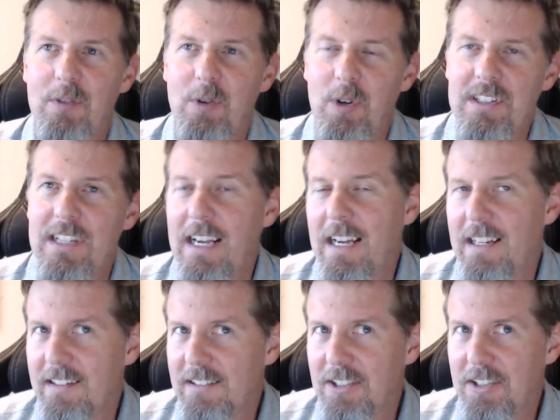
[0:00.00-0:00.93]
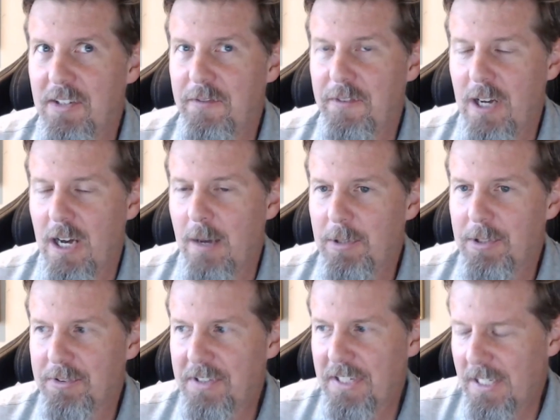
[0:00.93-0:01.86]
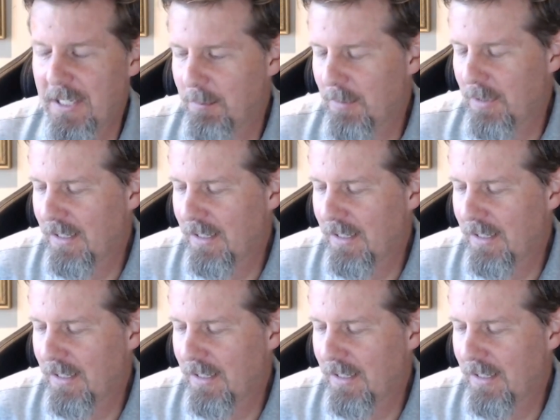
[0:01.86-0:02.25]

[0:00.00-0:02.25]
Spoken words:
of course, I had just a phenomenal team,